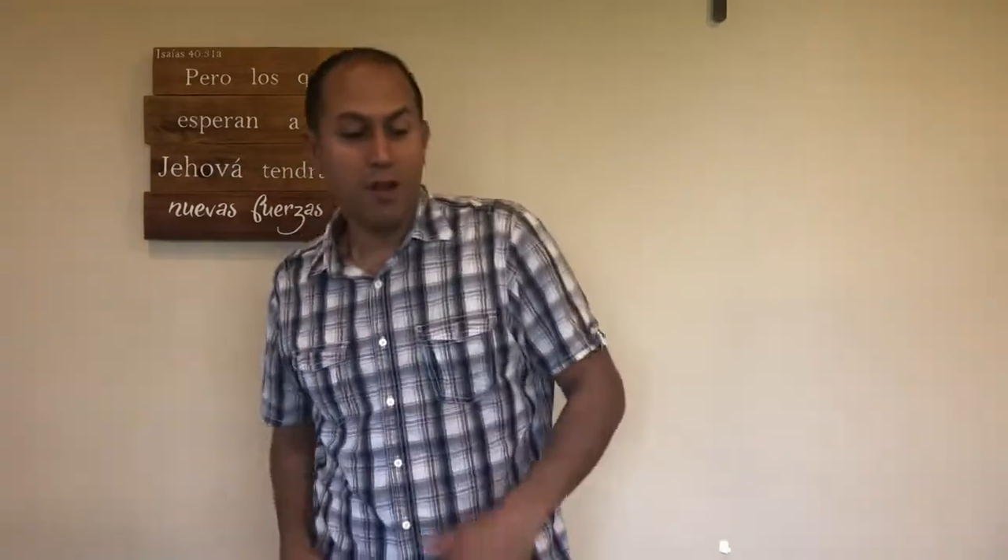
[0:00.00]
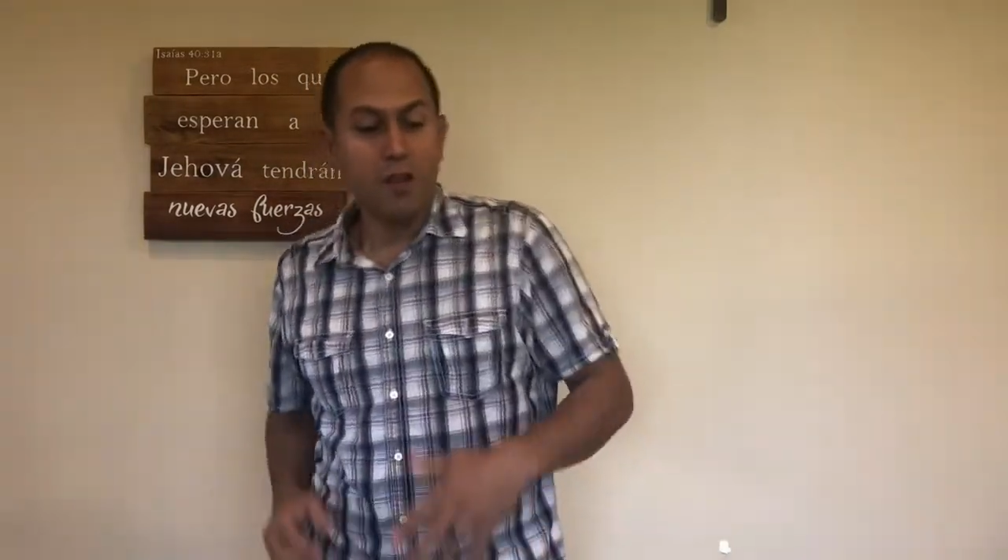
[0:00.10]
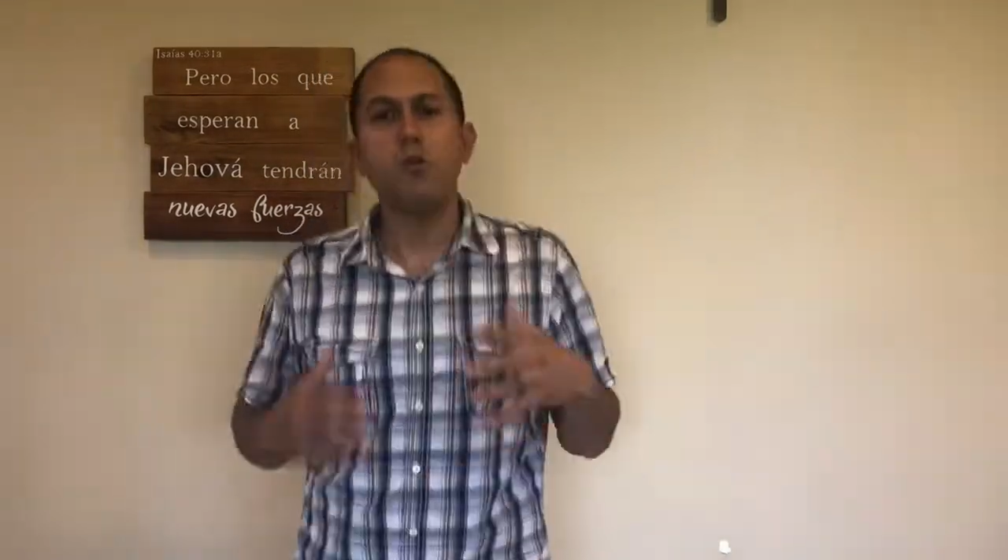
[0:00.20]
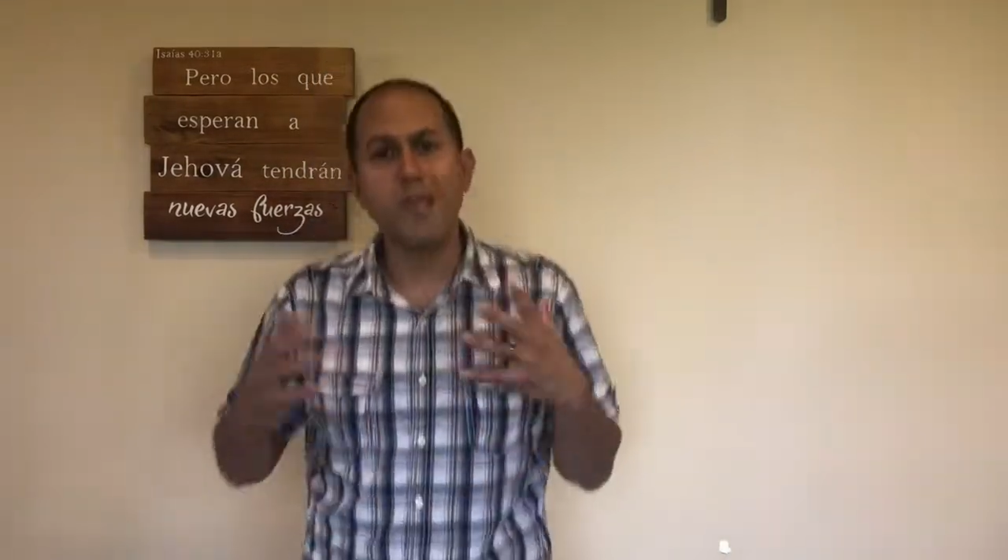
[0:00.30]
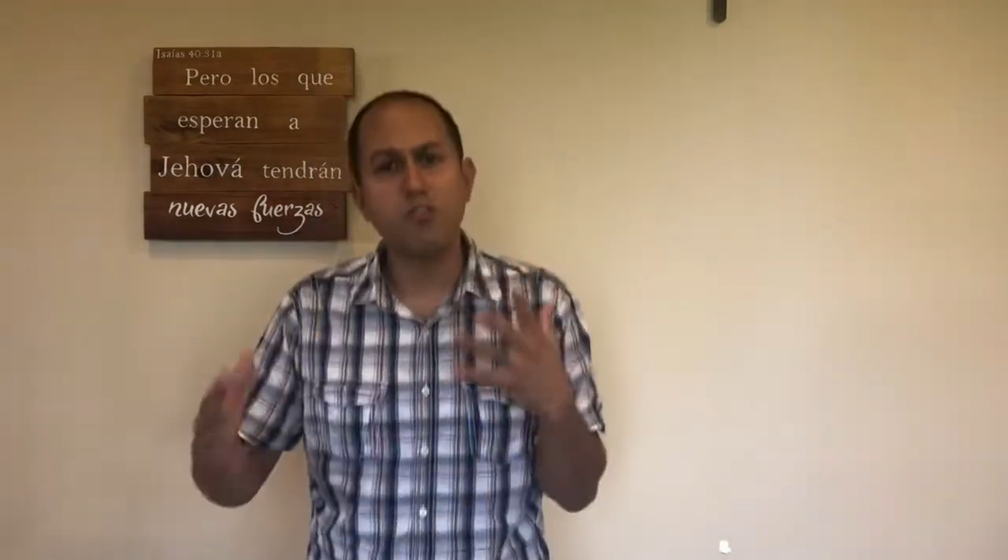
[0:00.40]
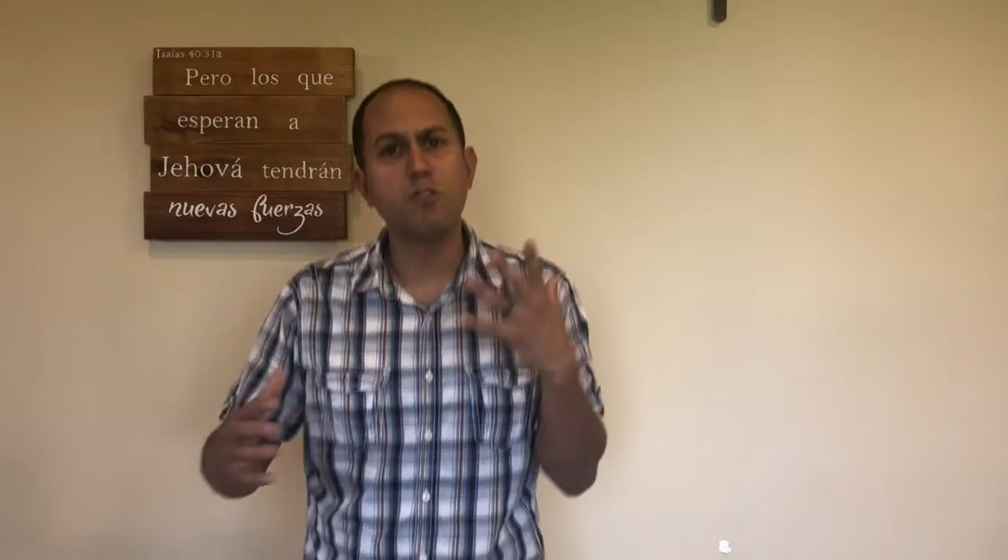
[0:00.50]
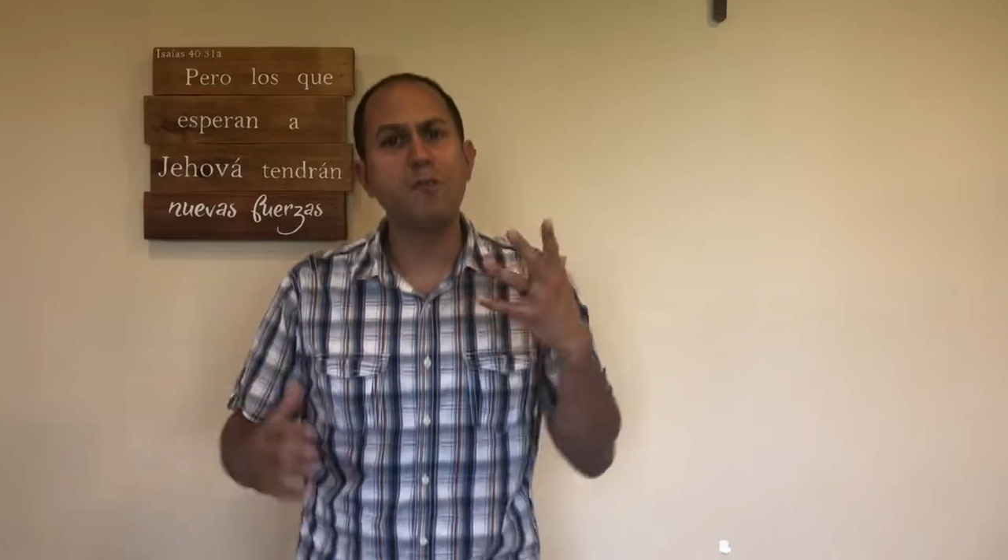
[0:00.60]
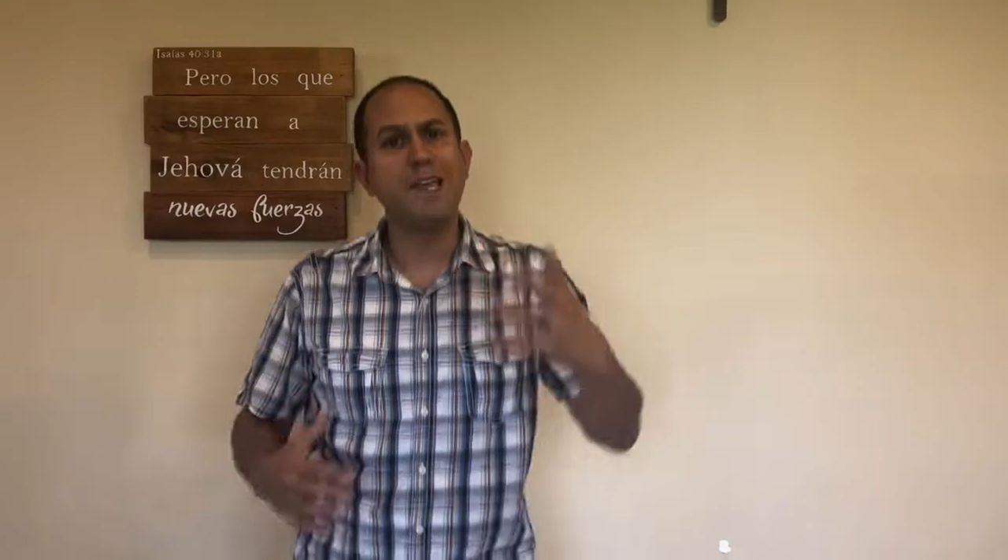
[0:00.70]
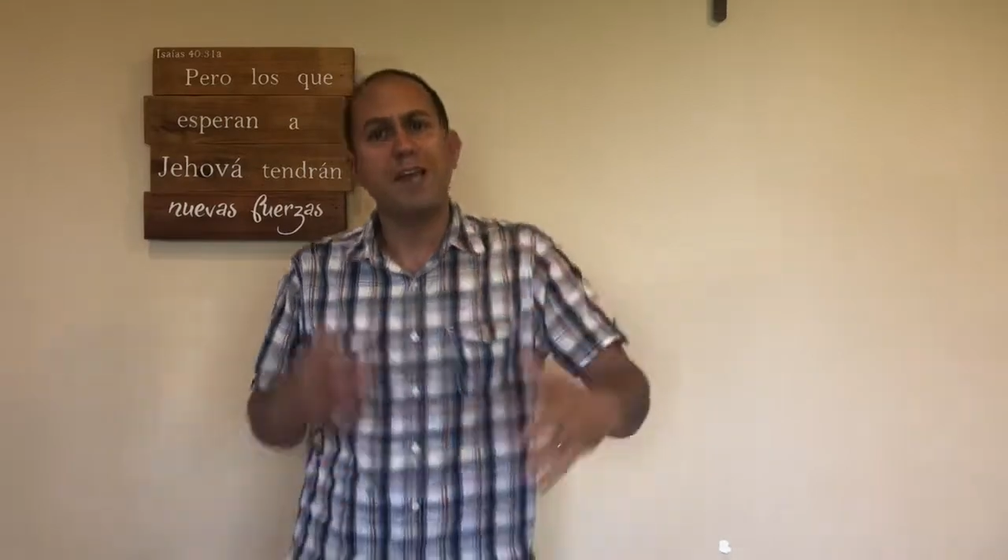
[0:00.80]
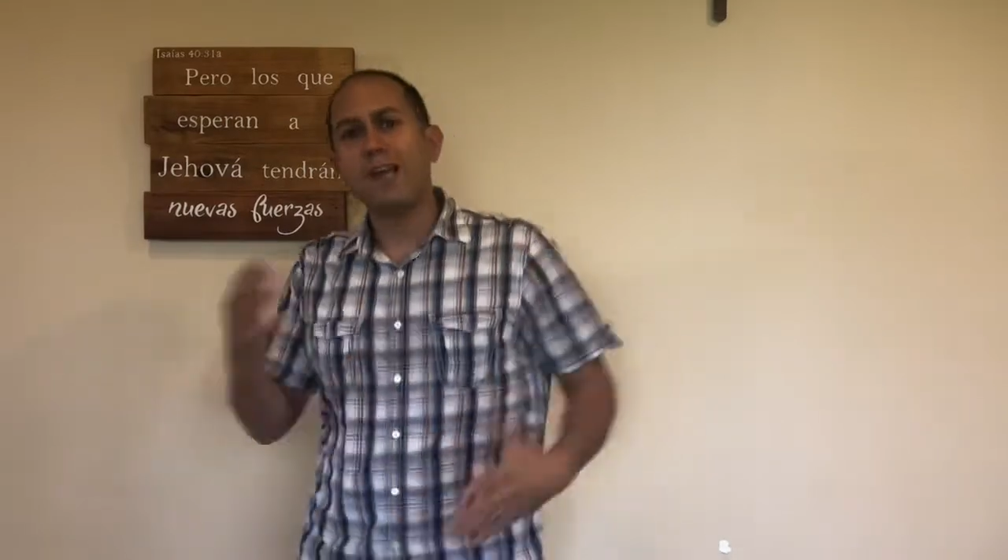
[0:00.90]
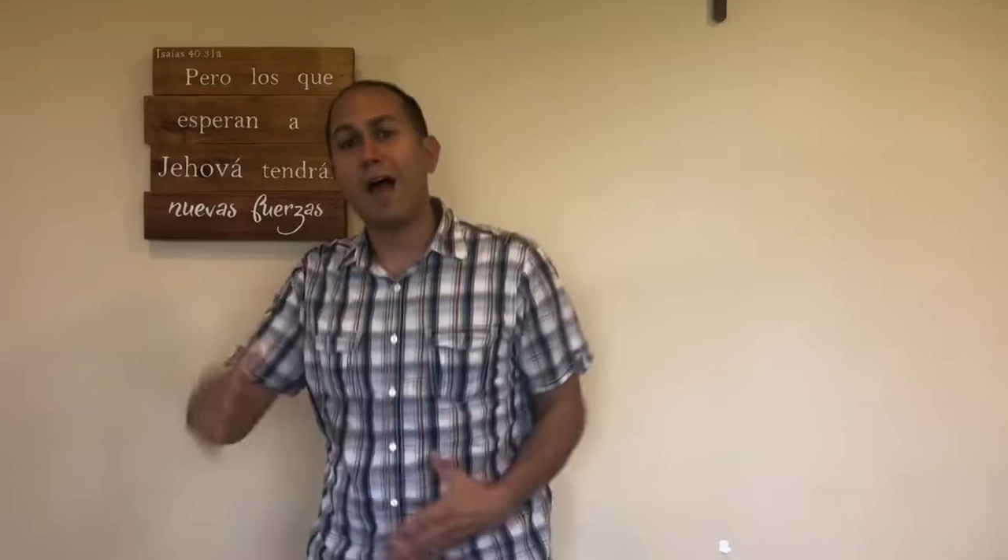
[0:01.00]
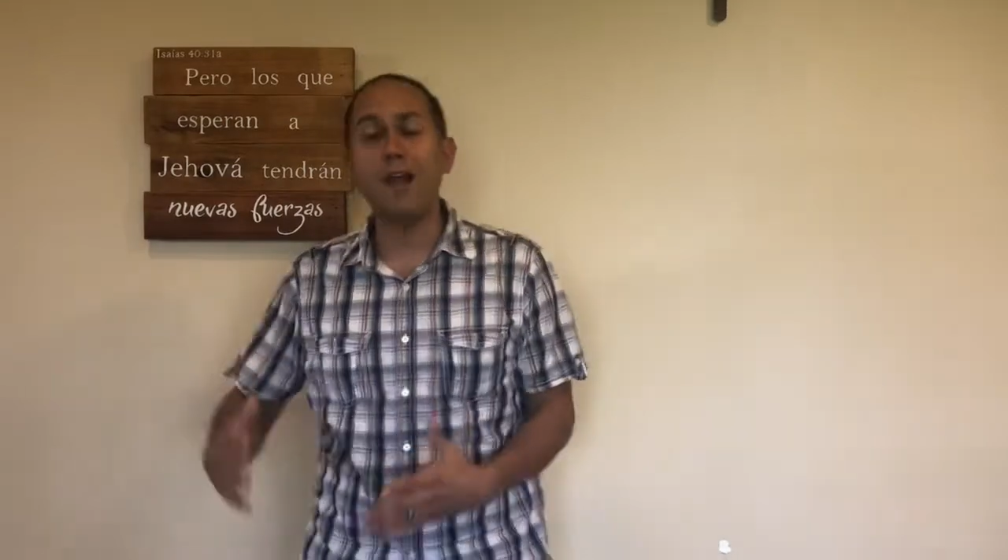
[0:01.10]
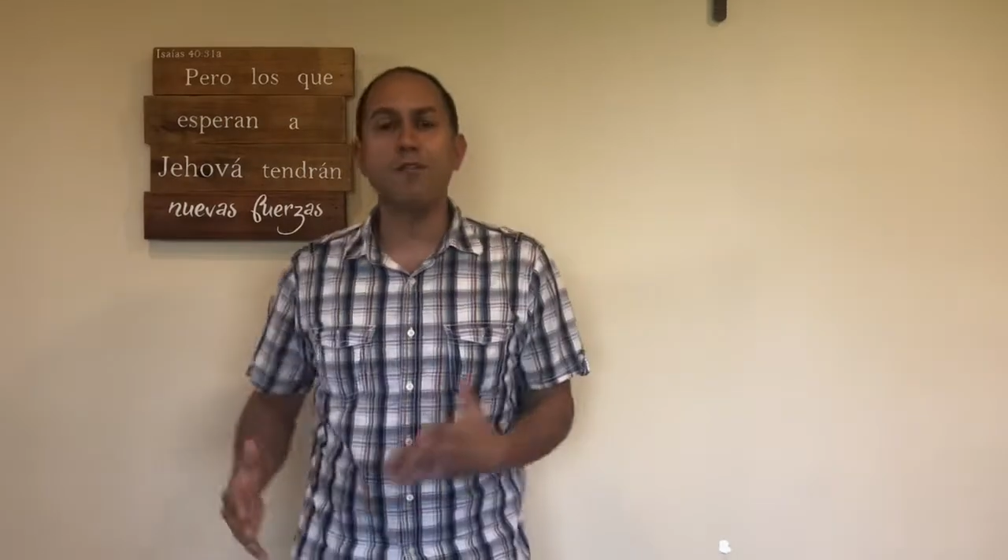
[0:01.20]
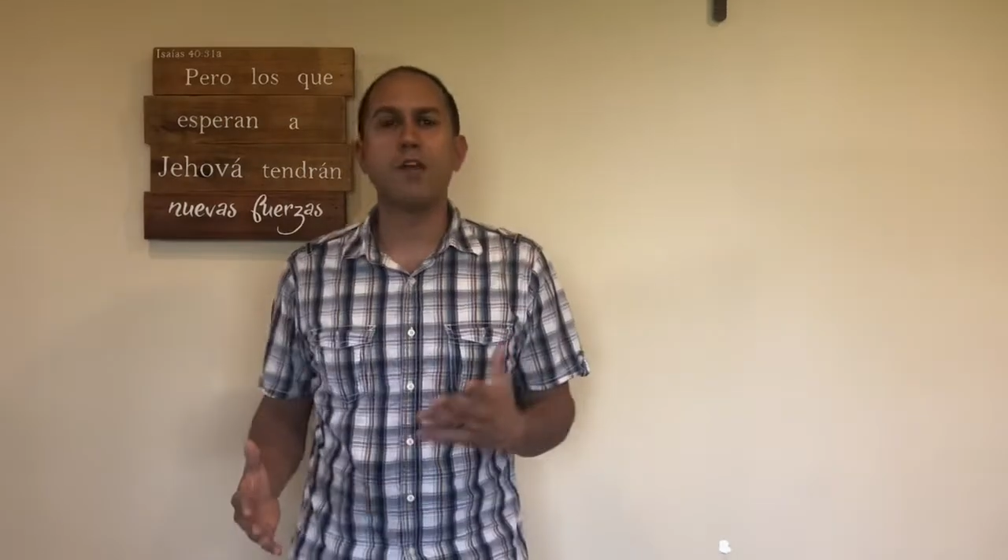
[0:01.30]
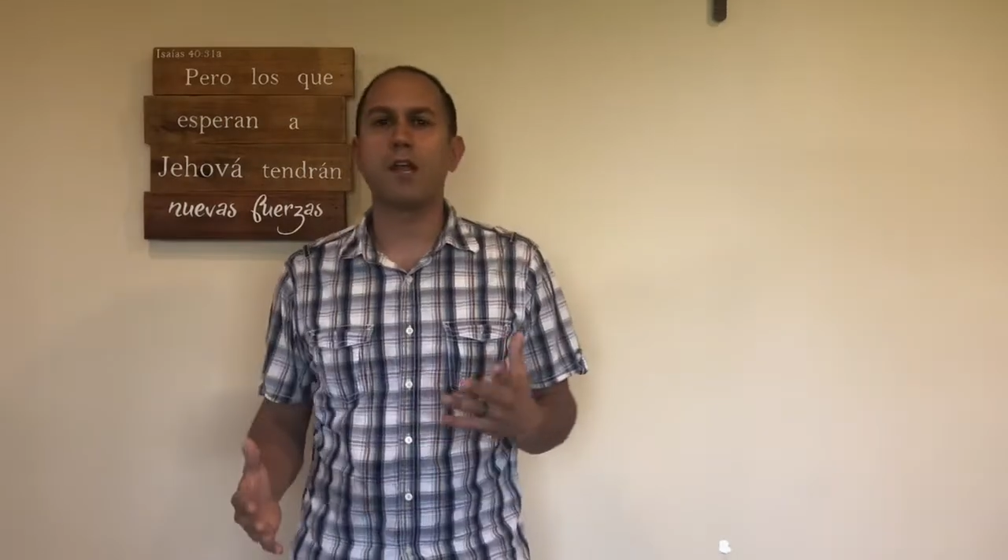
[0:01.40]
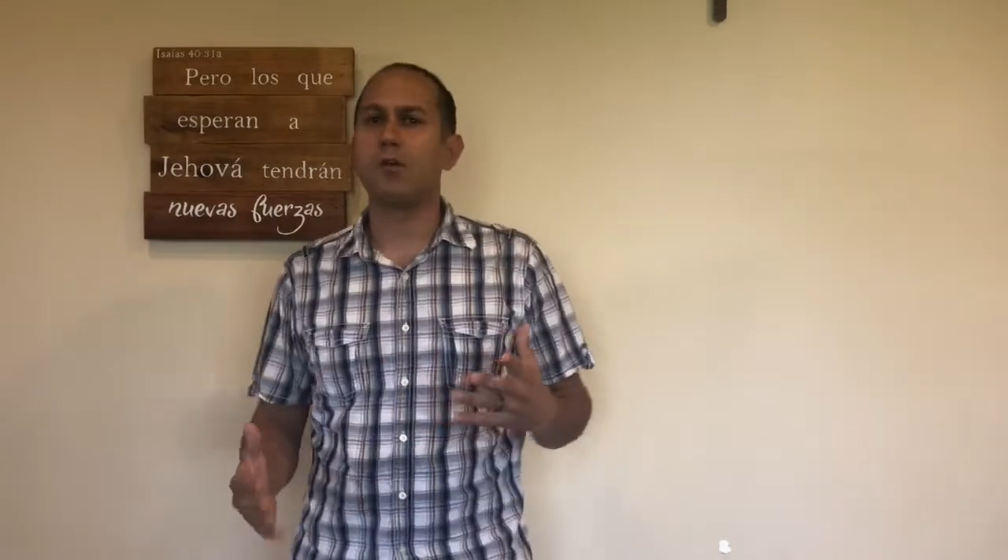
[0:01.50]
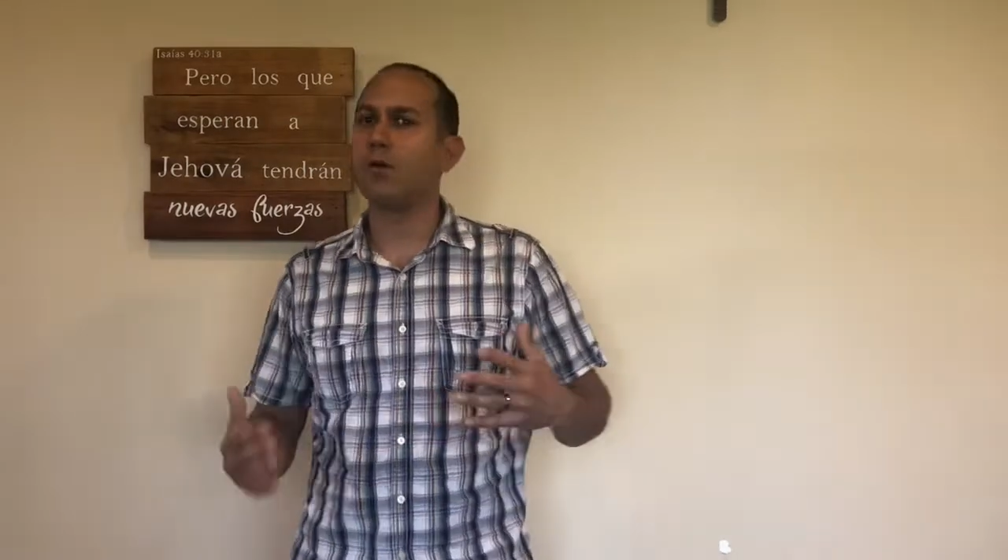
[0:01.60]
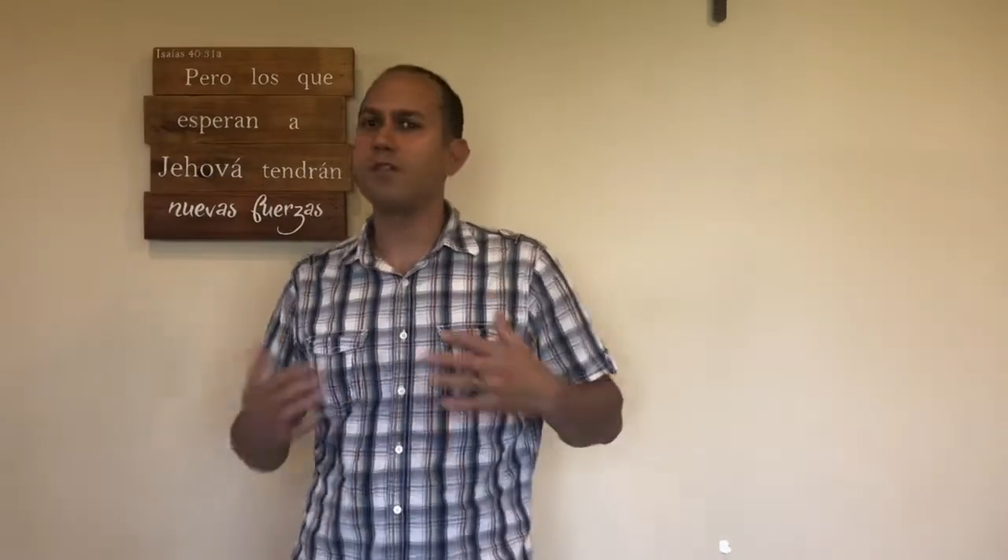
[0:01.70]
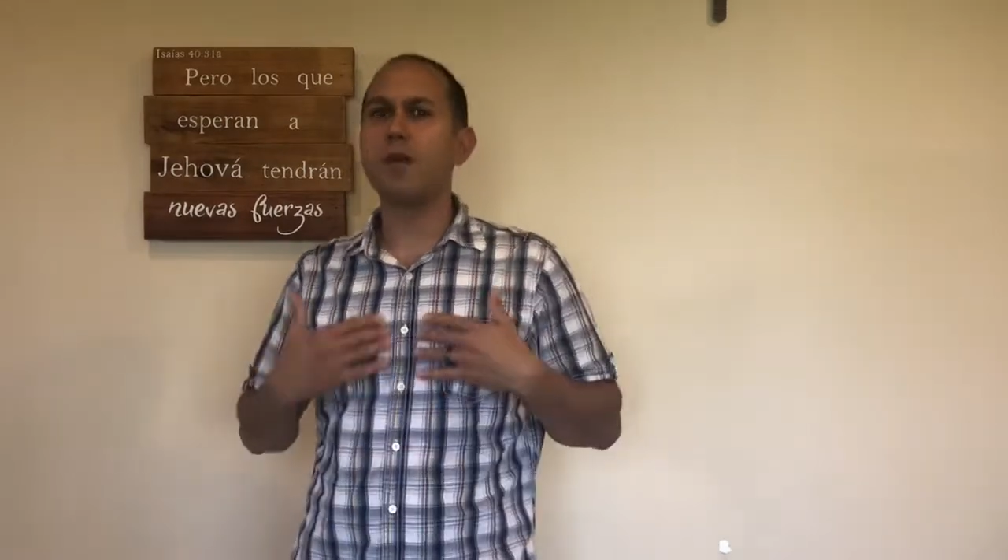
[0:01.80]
You can't just be kind of taking a risk.